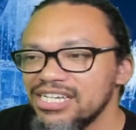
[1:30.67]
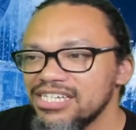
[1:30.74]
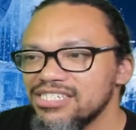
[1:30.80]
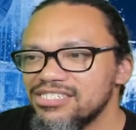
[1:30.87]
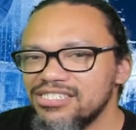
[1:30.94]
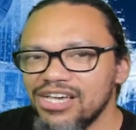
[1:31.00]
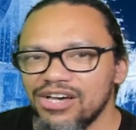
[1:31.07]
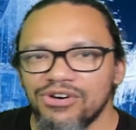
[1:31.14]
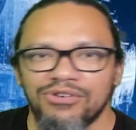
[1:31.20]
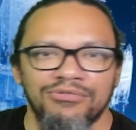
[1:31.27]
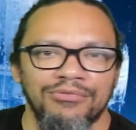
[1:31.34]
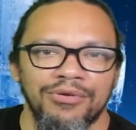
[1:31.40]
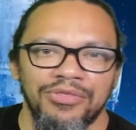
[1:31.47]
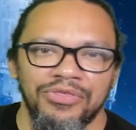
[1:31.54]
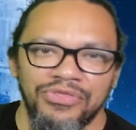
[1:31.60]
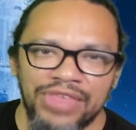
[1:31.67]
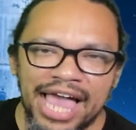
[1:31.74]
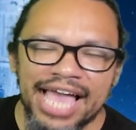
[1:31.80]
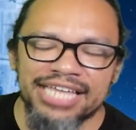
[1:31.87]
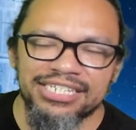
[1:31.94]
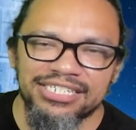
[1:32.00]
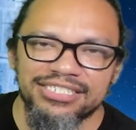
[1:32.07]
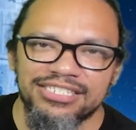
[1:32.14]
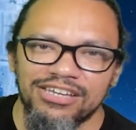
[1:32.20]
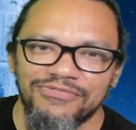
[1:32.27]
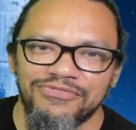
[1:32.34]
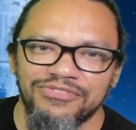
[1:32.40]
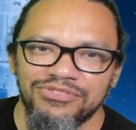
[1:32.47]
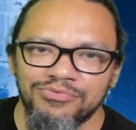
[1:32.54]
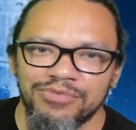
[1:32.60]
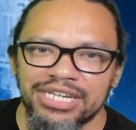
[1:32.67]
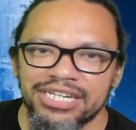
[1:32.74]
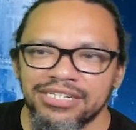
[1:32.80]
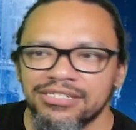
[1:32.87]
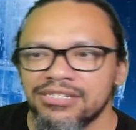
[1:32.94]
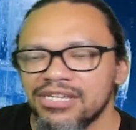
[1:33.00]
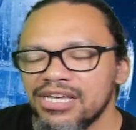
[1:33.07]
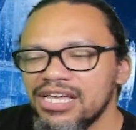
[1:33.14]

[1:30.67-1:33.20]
So that in itself is weird.